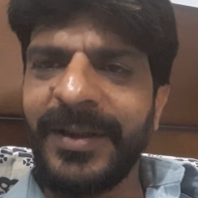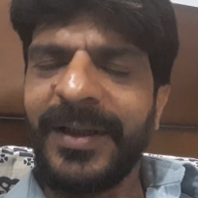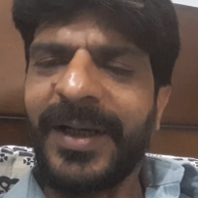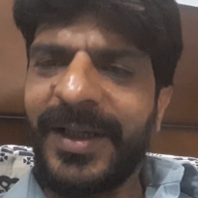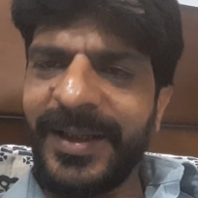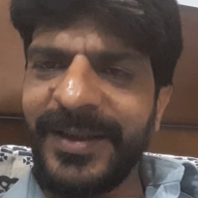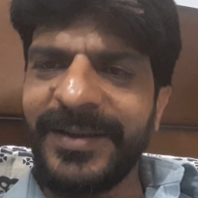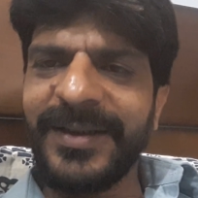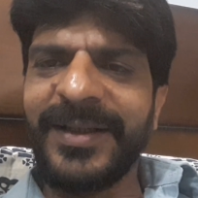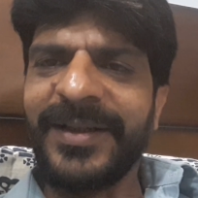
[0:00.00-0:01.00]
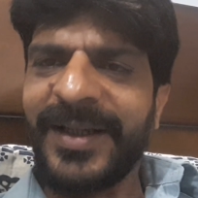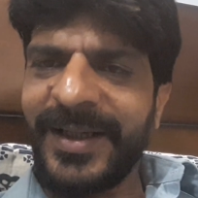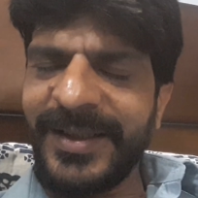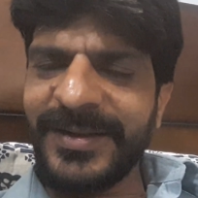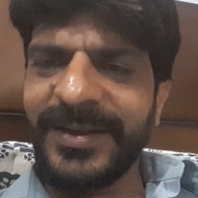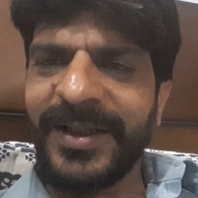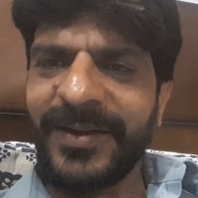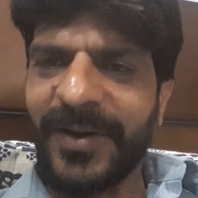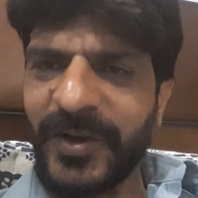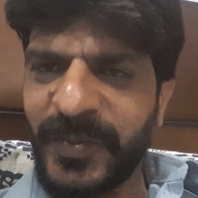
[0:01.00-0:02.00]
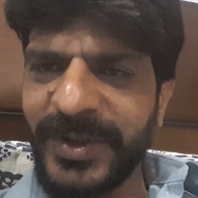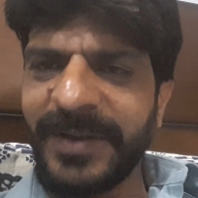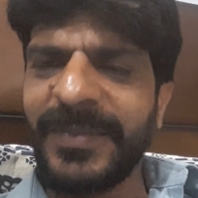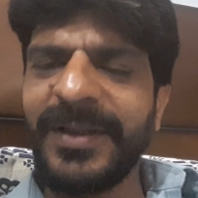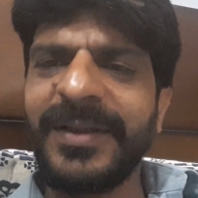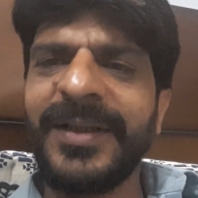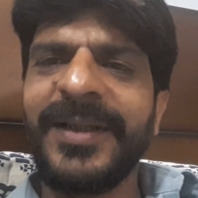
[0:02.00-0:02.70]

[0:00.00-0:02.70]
kind and nice and hospitable,